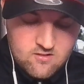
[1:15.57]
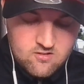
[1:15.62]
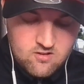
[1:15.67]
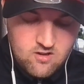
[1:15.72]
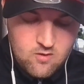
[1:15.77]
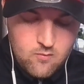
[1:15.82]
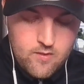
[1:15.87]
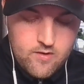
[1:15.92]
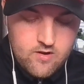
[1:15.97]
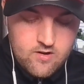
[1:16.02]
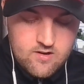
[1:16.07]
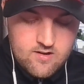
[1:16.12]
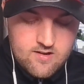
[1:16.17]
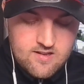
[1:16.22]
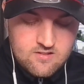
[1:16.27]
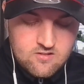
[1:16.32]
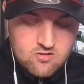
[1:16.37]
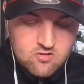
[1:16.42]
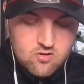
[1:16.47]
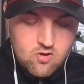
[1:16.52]
like we're going to
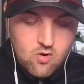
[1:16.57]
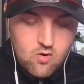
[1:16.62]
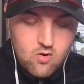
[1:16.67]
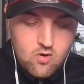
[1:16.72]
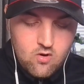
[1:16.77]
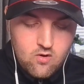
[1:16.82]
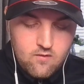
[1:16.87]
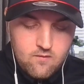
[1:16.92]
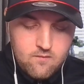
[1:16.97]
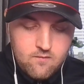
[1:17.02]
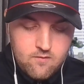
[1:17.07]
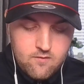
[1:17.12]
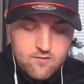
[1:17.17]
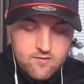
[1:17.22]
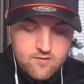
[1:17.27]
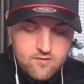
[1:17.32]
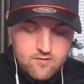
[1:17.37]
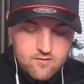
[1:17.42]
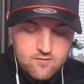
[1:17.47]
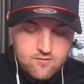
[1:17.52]
need to score
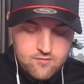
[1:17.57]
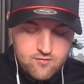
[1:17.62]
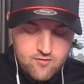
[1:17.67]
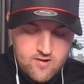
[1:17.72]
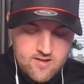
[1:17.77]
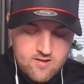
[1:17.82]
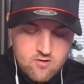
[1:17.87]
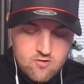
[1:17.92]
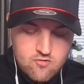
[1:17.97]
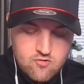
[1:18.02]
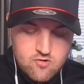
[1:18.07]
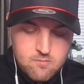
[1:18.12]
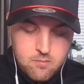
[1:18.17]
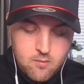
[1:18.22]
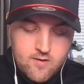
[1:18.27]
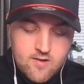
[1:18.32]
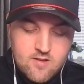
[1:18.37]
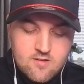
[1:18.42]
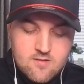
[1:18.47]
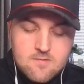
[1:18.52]
300
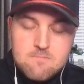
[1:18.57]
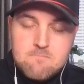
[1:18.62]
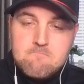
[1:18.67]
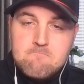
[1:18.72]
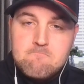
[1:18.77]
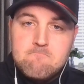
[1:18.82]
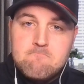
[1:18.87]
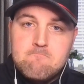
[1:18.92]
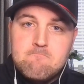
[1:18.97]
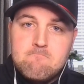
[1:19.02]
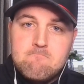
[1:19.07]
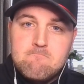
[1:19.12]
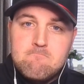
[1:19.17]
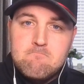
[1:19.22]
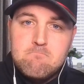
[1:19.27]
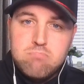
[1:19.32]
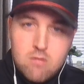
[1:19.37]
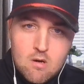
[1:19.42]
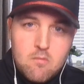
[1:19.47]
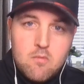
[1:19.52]
points.
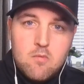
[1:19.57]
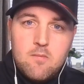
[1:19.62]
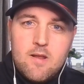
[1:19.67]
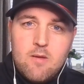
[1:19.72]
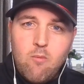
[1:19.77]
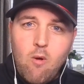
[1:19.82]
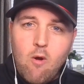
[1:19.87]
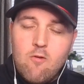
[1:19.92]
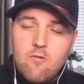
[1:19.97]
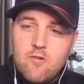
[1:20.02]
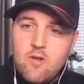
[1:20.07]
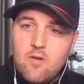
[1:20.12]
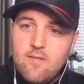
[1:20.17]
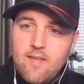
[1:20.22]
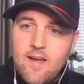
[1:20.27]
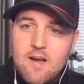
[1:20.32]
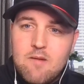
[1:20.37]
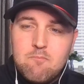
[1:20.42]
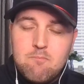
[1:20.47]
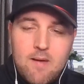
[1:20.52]
Probably won't do
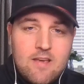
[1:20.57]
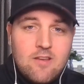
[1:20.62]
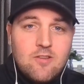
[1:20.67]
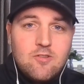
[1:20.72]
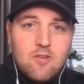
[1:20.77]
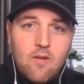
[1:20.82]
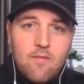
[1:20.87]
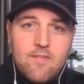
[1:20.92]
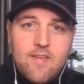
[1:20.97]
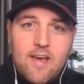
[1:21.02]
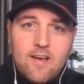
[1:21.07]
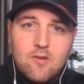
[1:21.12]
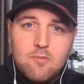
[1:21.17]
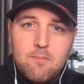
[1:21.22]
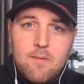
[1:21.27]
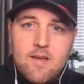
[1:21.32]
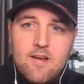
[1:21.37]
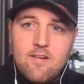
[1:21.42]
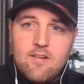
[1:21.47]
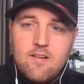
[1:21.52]
that based on the
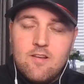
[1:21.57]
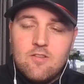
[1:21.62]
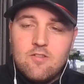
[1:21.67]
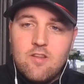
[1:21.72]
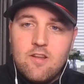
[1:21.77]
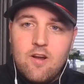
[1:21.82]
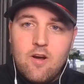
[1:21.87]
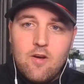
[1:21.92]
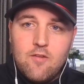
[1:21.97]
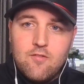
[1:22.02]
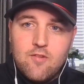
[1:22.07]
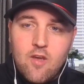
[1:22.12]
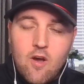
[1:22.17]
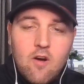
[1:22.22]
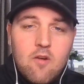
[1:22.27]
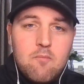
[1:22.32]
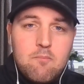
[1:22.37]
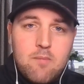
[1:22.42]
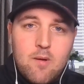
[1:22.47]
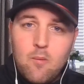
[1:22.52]
experience that I've
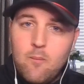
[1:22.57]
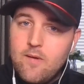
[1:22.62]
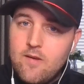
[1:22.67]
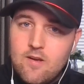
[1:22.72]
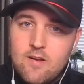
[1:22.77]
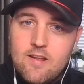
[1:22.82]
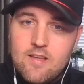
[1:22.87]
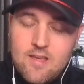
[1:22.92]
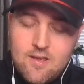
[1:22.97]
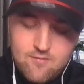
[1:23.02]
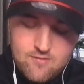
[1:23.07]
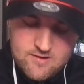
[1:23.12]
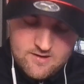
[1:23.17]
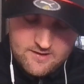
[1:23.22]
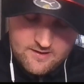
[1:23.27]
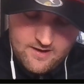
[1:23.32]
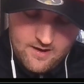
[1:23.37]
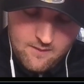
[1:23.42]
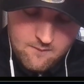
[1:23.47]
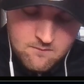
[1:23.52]
got, but we're going to give it a
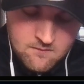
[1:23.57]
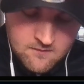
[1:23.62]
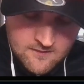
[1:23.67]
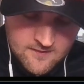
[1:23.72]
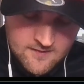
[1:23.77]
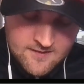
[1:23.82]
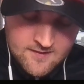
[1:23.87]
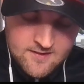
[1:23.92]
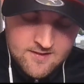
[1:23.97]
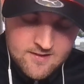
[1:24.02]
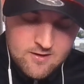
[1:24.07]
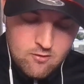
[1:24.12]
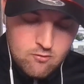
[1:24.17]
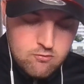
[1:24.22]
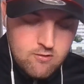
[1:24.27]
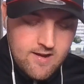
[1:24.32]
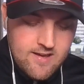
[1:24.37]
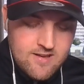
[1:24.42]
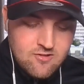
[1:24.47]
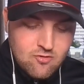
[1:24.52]
go.
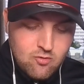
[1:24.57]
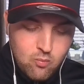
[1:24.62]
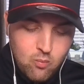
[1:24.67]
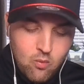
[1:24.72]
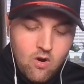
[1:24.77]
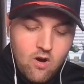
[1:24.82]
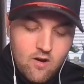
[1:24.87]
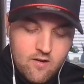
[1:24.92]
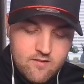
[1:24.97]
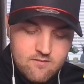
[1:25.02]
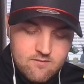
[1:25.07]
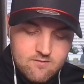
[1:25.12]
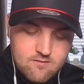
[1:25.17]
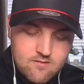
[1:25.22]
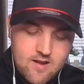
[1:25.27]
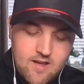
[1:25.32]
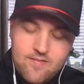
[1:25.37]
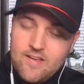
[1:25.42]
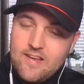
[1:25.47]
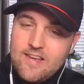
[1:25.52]
Race 1
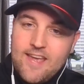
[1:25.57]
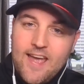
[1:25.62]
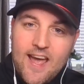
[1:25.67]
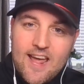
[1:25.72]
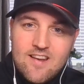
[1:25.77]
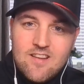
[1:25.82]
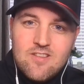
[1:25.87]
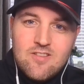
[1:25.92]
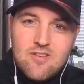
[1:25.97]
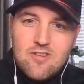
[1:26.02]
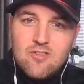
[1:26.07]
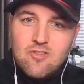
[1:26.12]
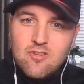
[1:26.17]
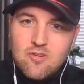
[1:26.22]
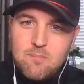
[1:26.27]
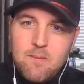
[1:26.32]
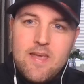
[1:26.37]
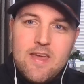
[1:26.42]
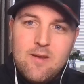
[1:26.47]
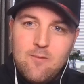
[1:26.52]
at the Kansas
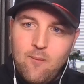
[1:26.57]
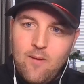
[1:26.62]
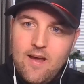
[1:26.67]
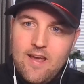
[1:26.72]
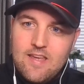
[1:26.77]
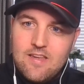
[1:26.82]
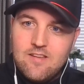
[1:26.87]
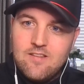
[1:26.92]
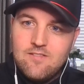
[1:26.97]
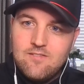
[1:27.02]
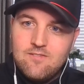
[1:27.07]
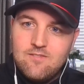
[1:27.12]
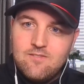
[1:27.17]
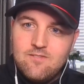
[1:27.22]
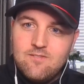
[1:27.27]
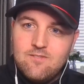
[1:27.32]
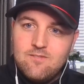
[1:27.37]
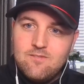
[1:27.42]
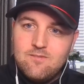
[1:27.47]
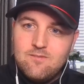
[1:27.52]
Speedway.
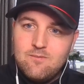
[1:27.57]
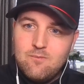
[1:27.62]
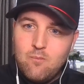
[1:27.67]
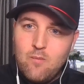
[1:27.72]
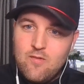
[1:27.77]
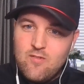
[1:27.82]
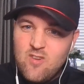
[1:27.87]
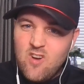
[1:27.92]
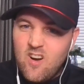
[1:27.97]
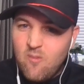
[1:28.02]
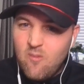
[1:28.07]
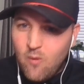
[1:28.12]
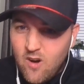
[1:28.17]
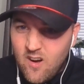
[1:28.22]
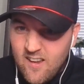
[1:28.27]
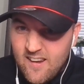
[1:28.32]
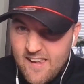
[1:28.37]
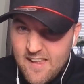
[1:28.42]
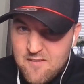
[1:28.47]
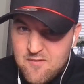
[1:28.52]
We've got,
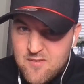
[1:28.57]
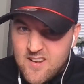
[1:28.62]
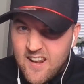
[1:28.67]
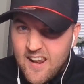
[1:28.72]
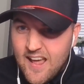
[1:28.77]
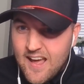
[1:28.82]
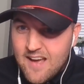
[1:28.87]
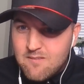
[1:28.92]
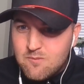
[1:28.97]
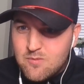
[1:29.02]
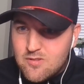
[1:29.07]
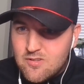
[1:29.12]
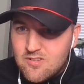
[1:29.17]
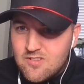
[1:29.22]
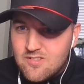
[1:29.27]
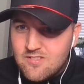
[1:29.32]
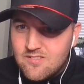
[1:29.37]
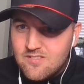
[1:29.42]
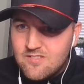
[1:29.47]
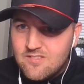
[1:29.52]
what, 11
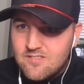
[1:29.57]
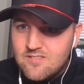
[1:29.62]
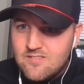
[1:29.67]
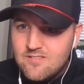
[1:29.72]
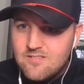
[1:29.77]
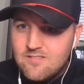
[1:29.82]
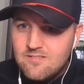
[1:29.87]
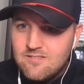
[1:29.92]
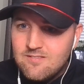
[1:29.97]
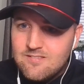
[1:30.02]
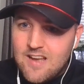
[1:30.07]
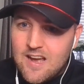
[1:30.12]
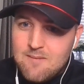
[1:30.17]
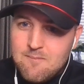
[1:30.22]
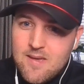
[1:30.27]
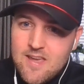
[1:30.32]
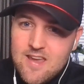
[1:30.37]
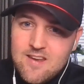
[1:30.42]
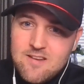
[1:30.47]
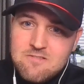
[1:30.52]
laps? I
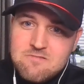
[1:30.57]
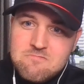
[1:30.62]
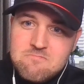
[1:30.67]
mean,